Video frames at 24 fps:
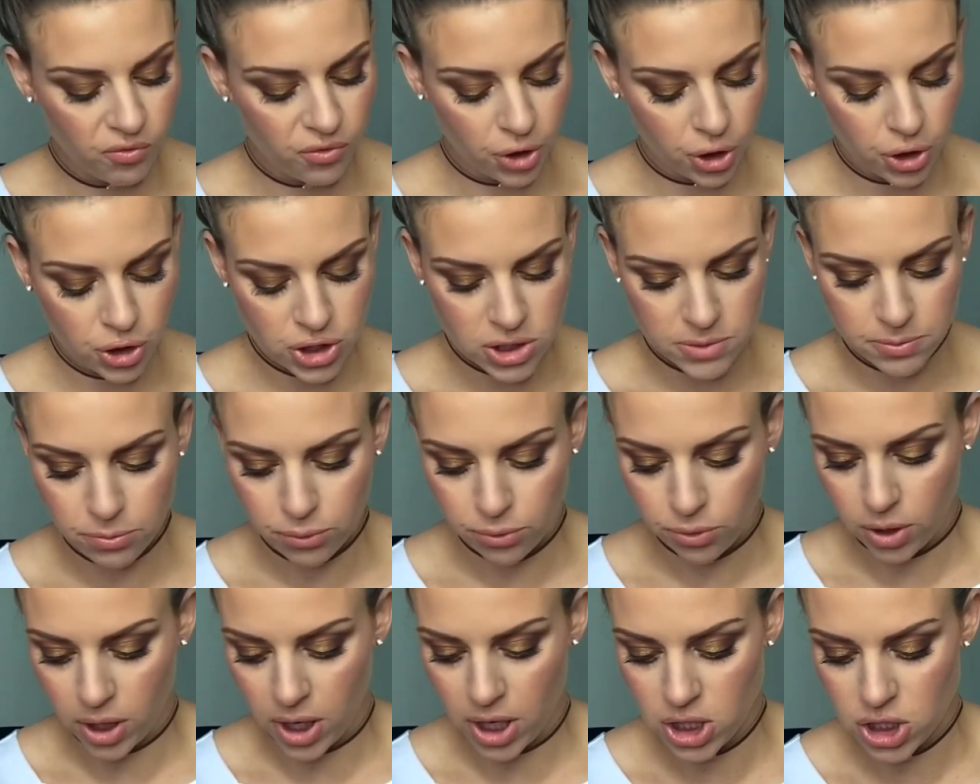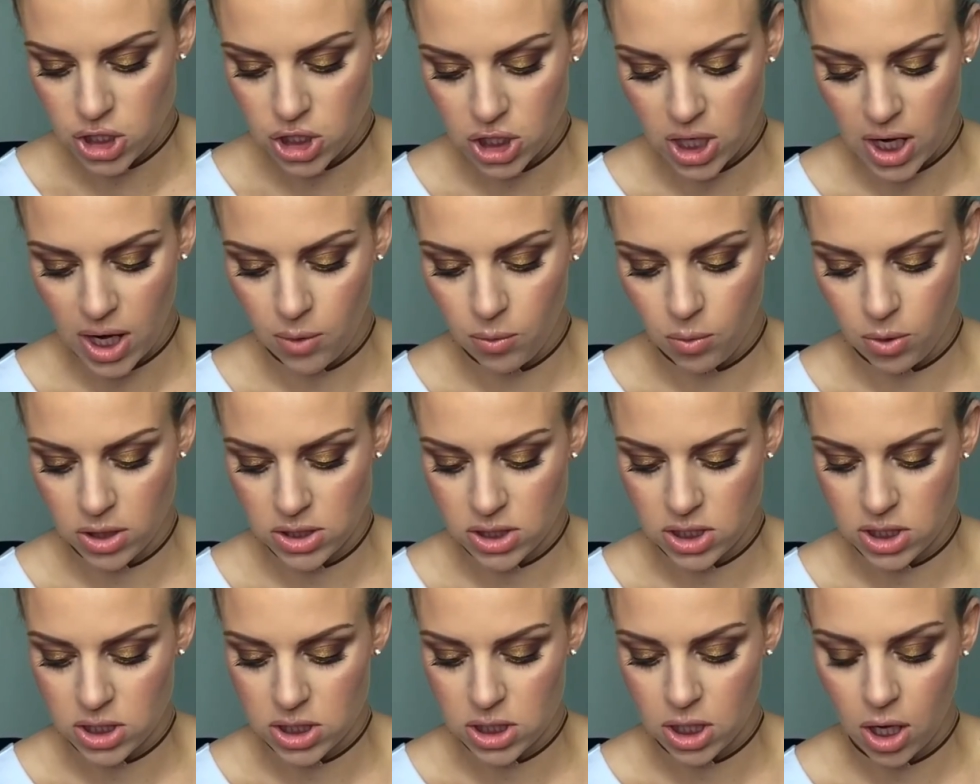First brush I
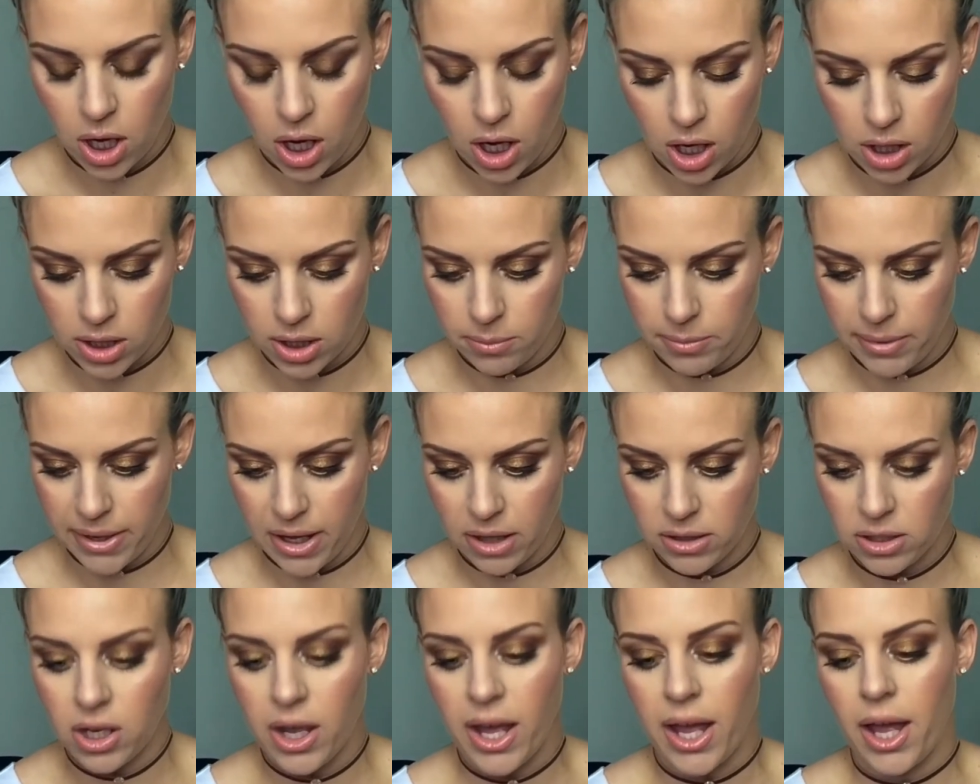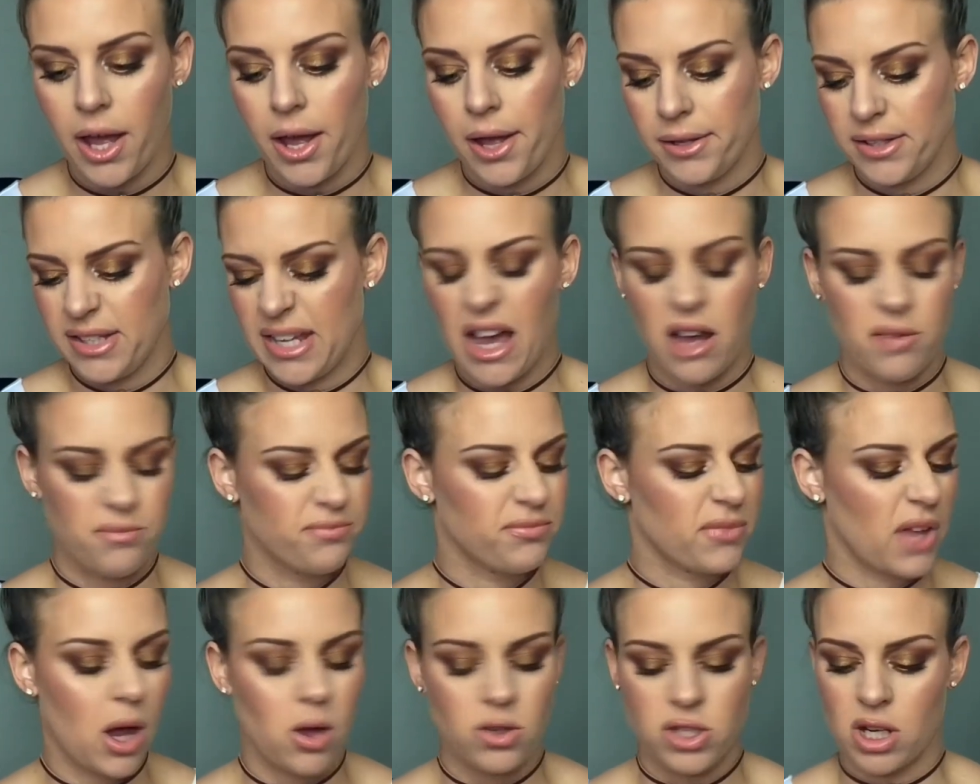want to talk about,
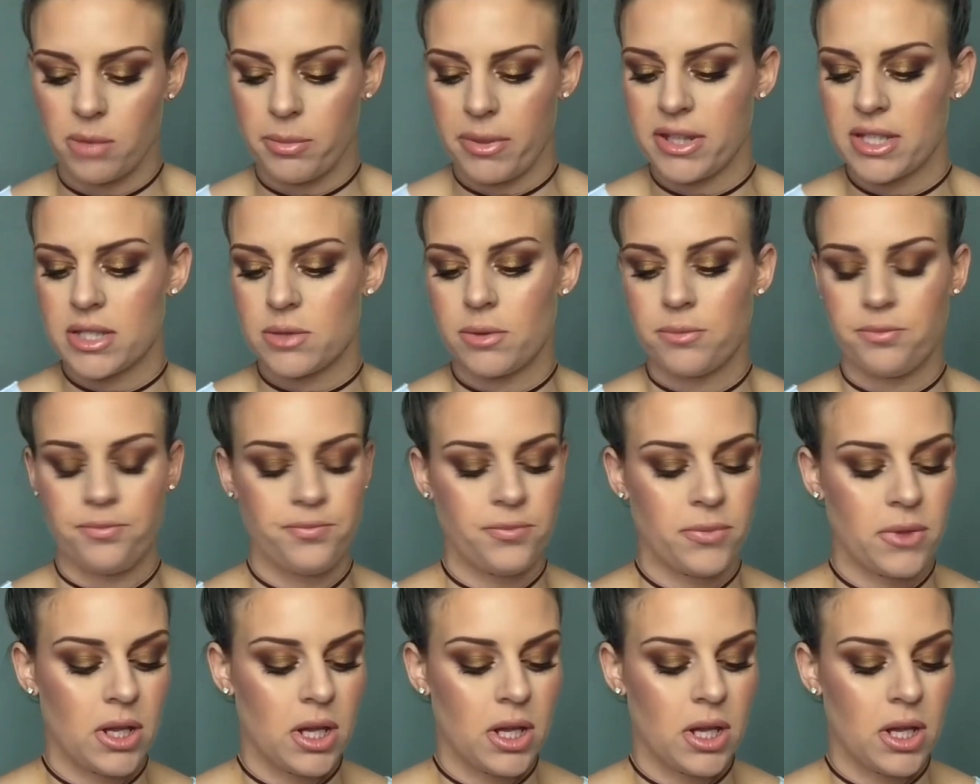I'll talk about this one.